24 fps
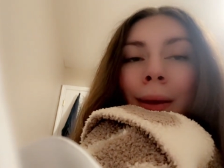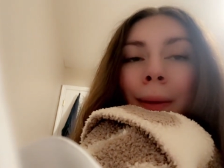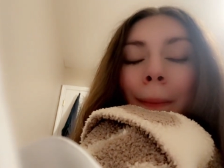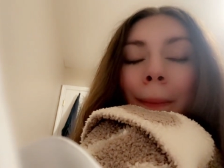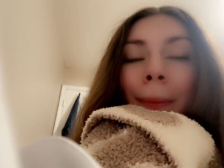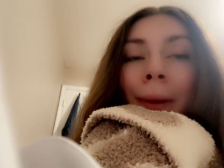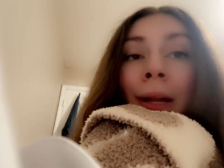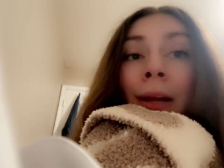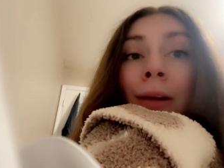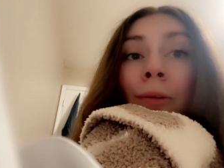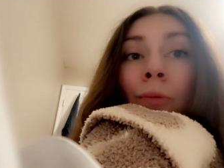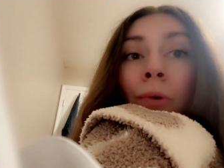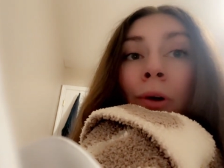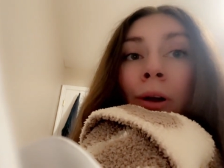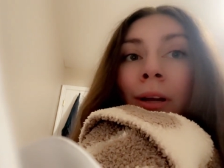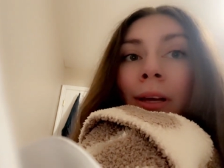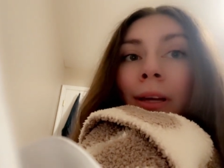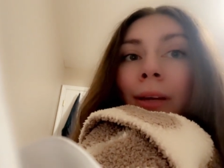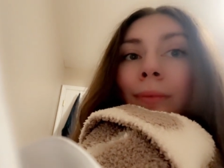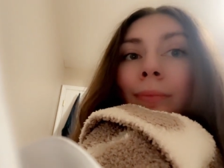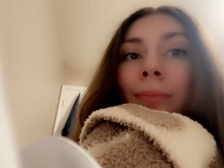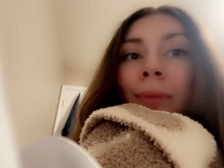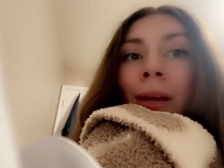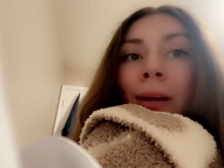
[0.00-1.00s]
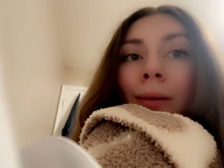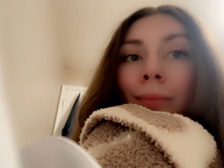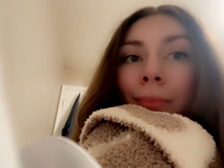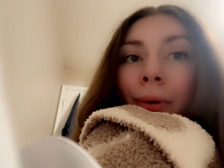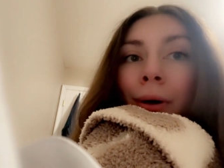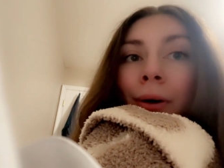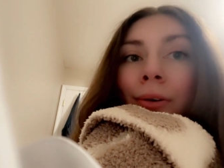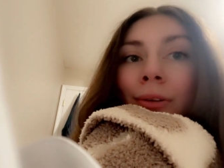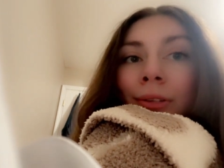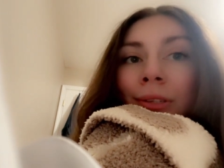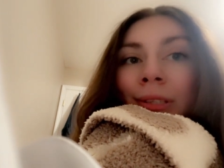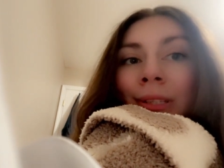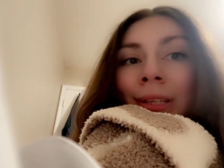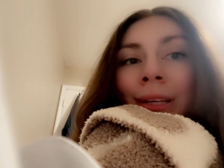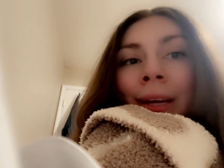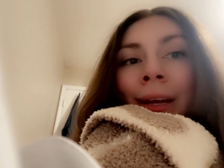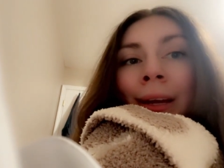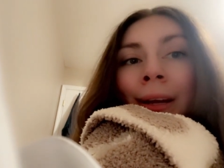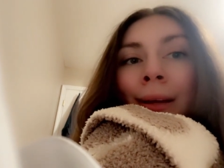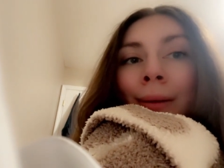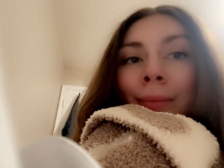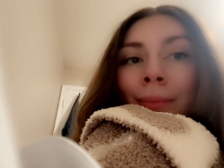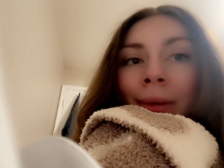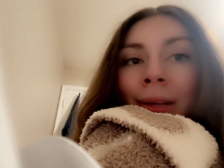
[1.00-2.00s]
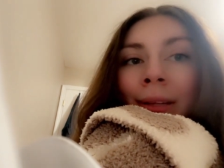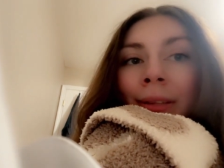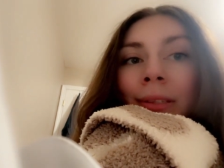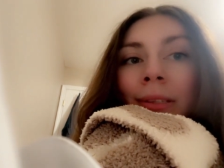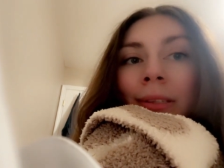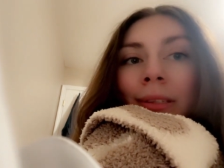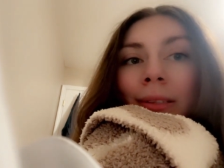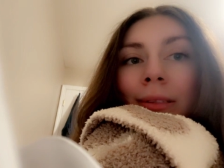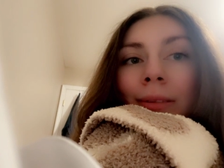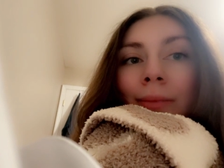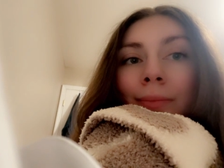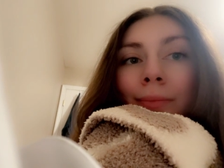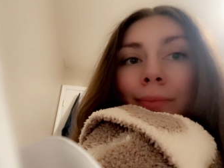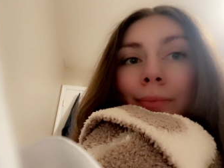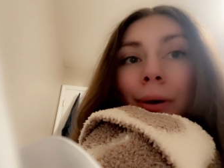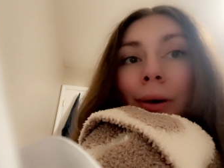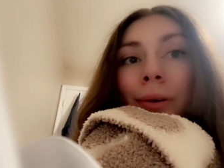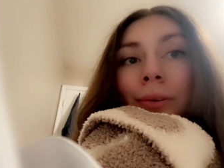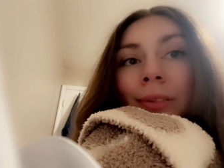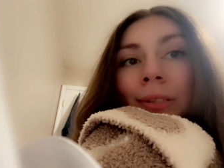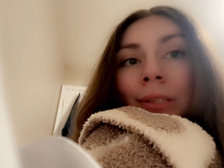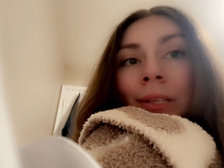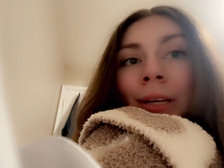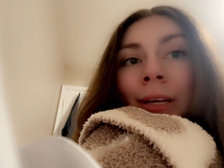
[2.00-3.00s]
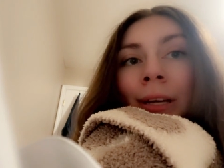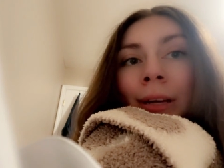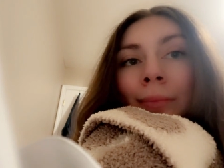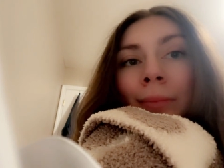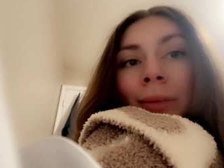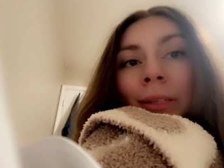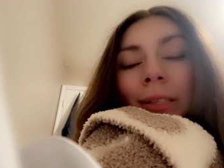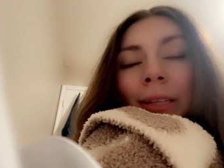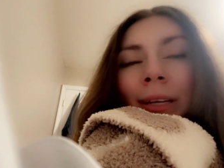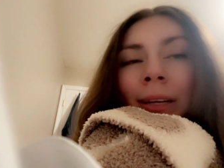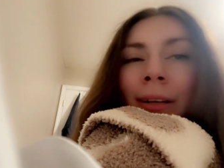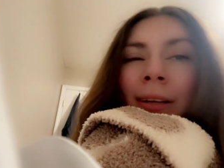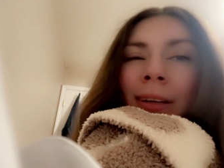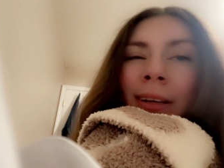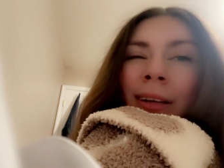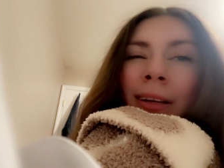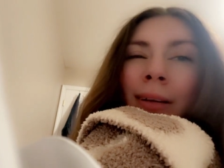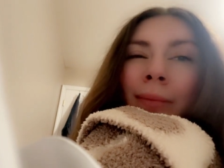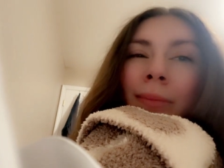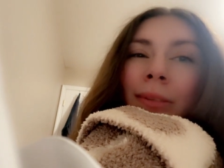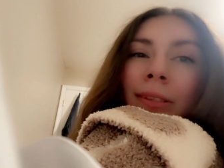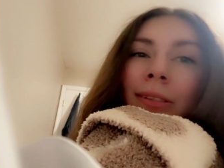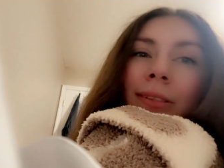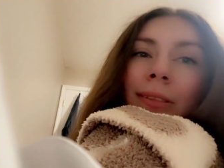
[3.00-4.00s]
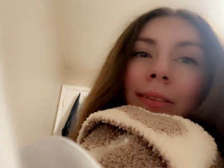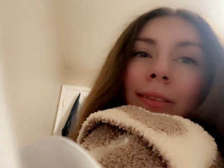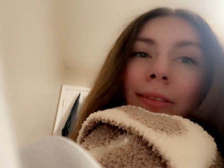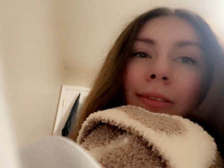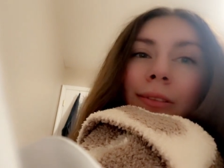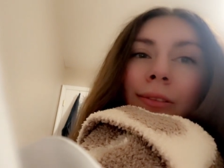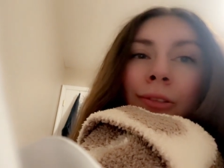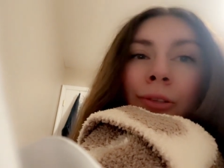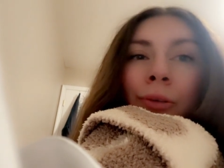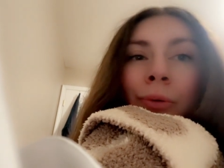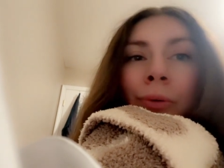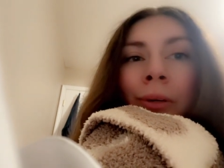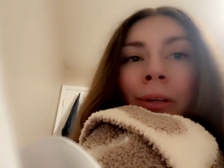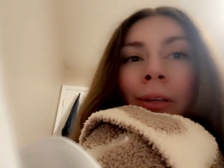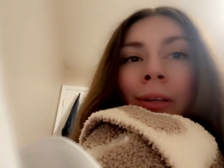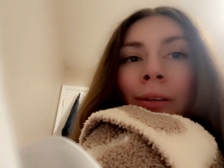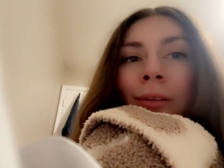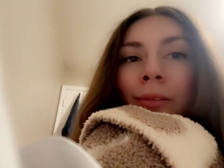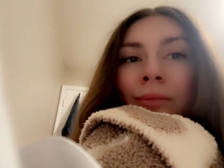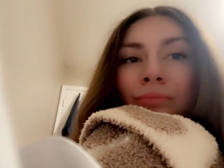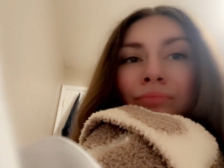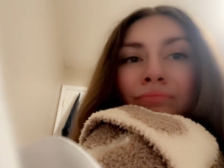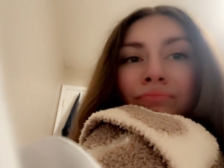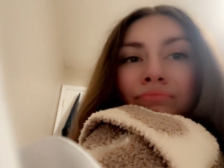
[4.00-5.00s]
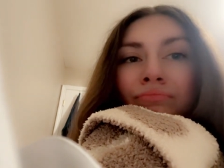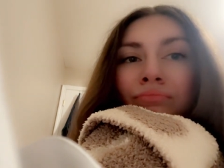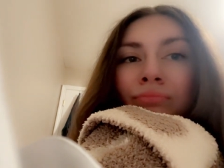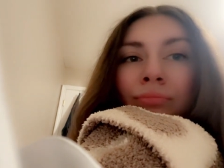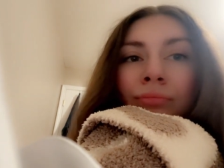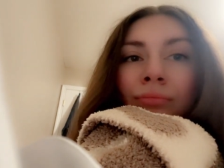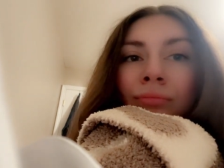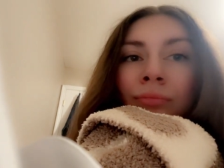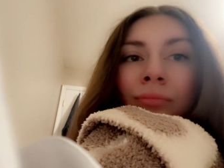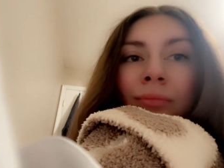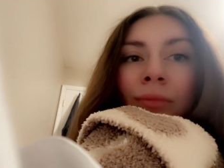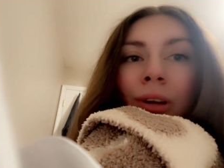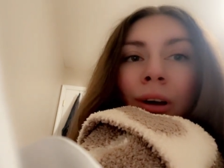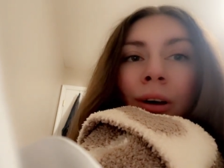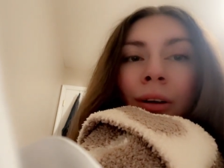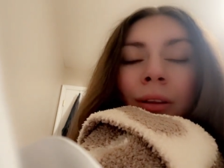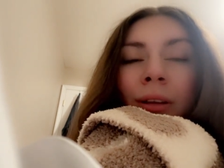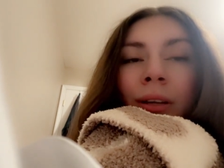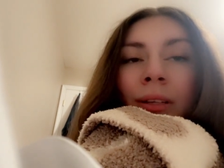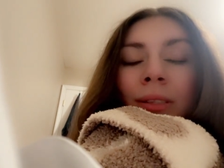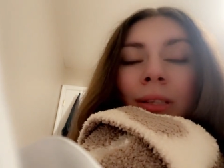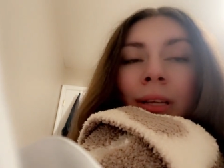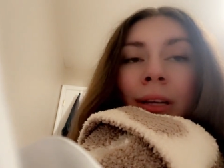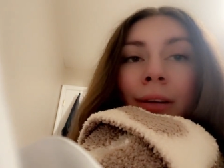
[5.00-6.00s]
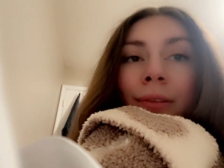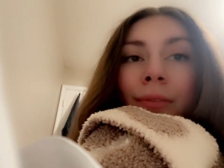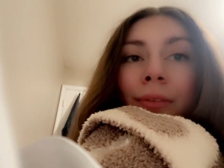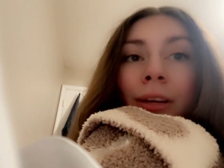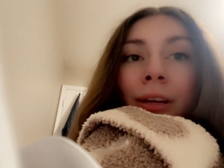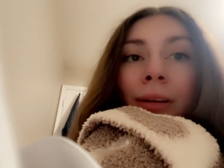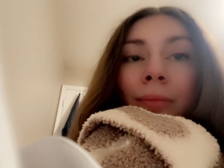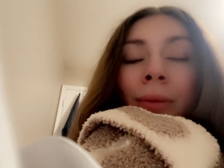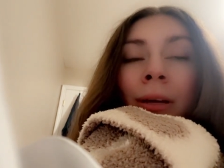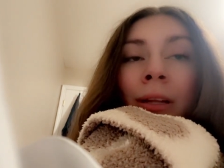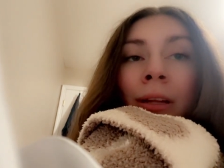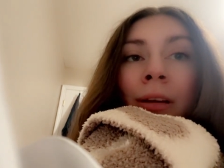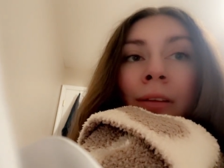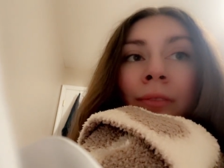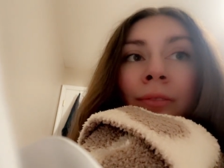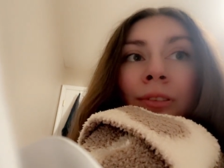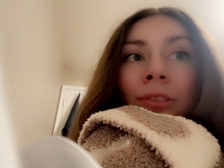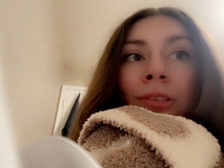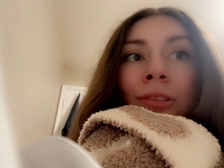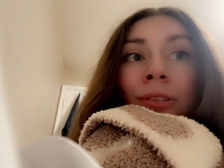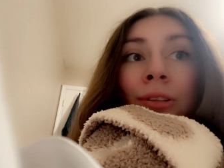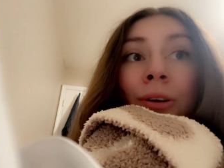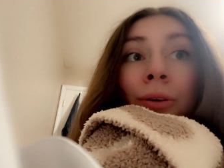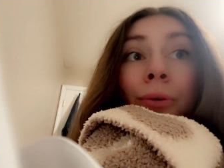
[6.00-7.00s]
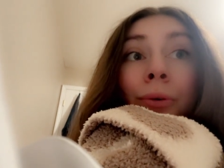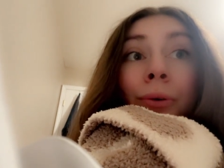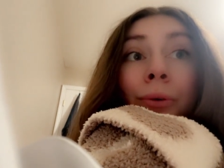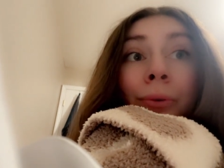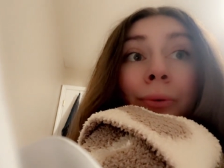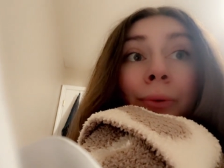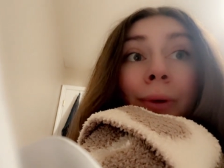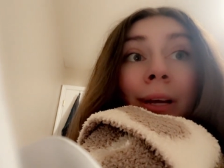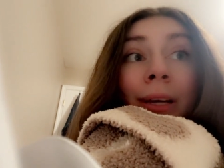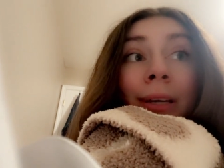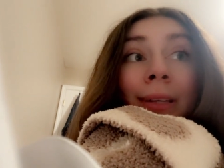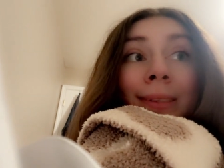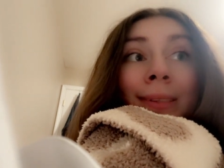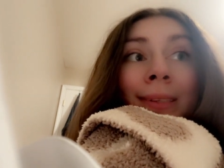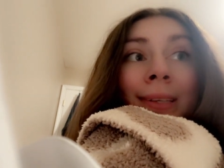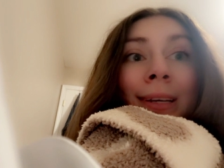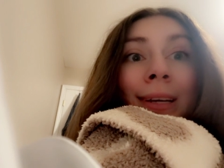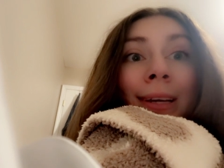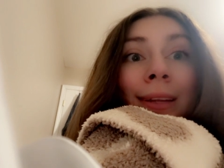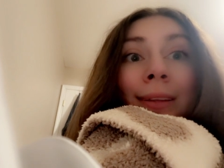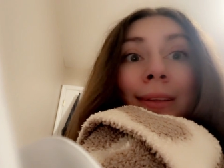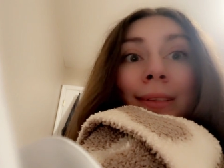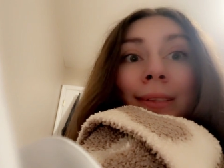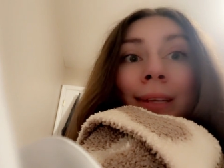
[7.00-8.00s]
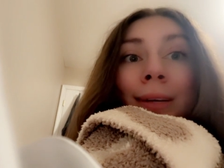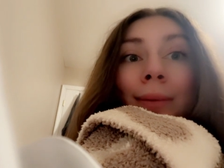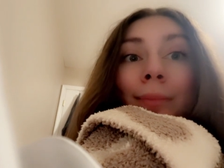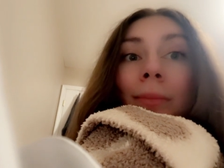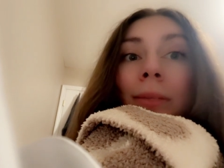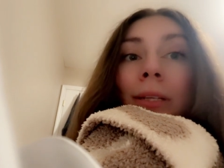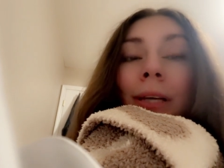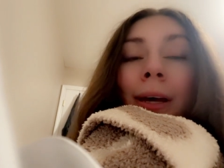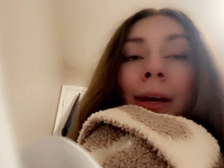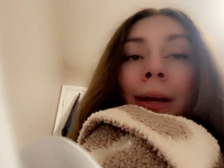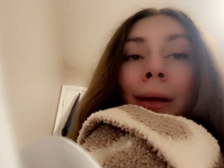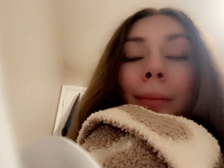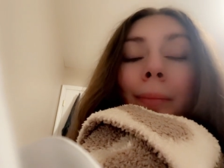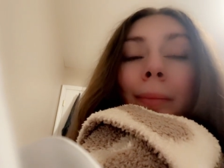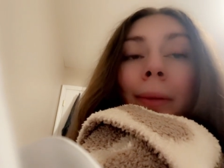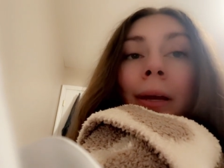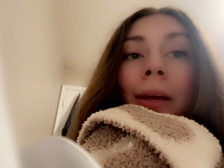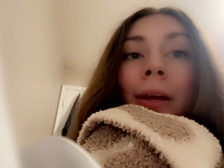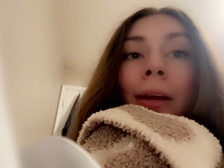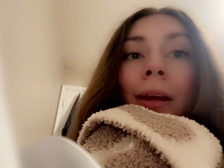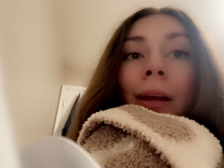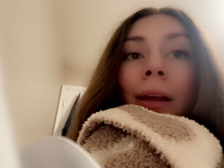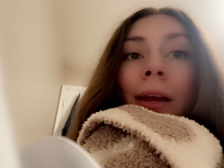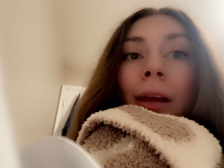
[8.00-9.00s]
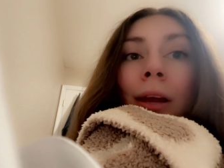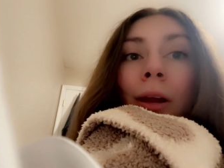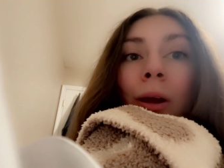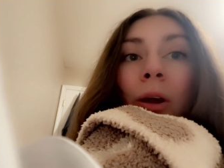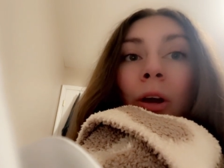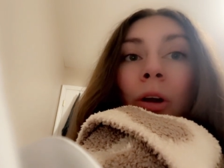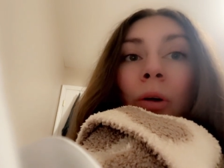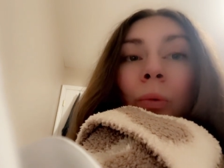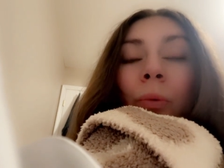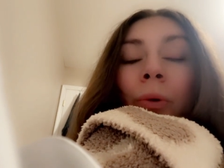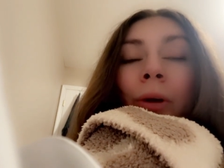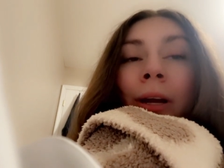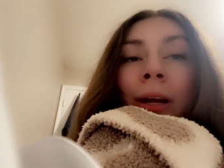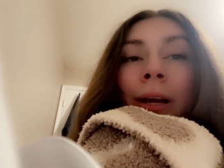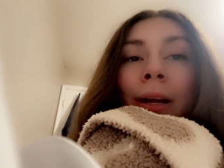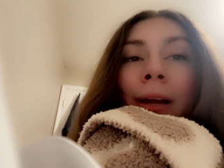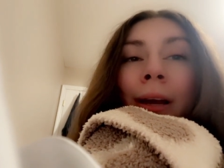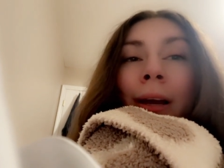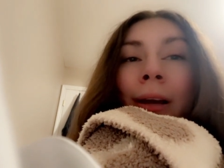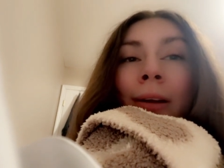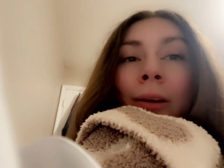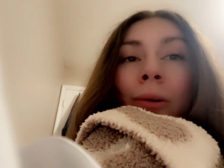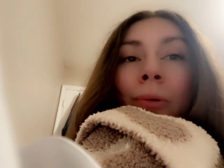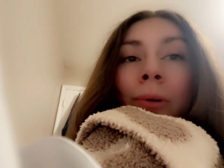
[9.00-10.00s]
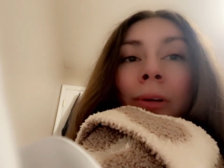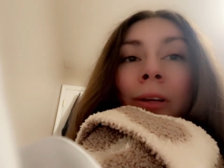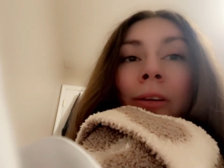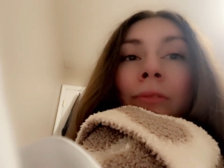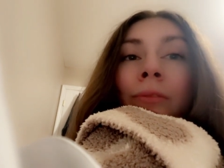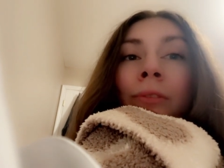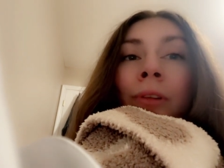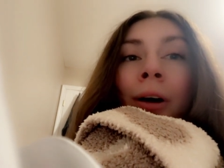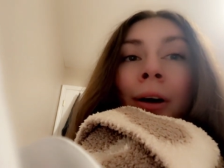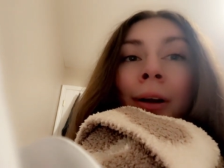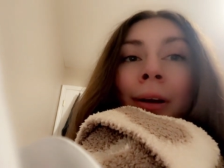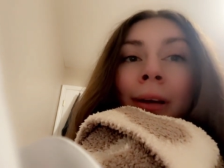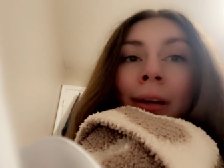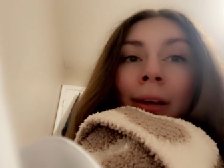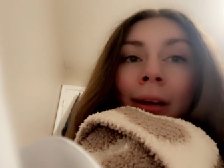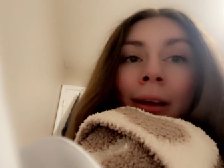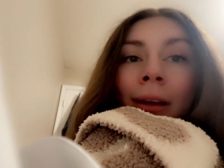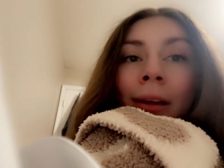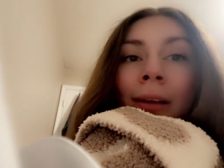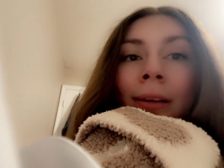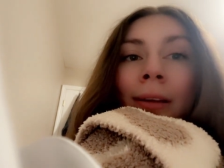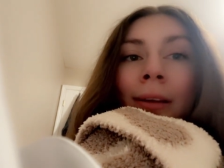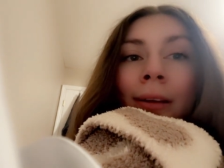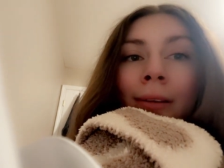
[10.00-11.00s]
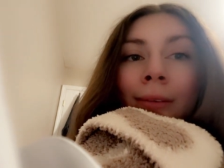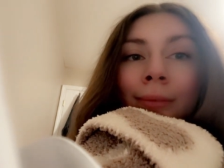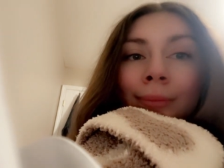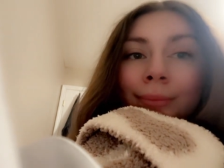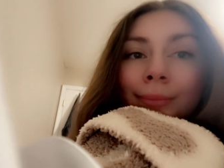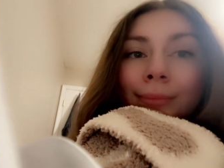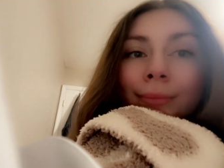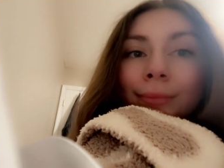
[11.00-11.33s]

but I want to like post again. I miss posting, I miss editing, I miss doing all this. And I feel like my life is so crazy at the same time where I kind of want to vlog again and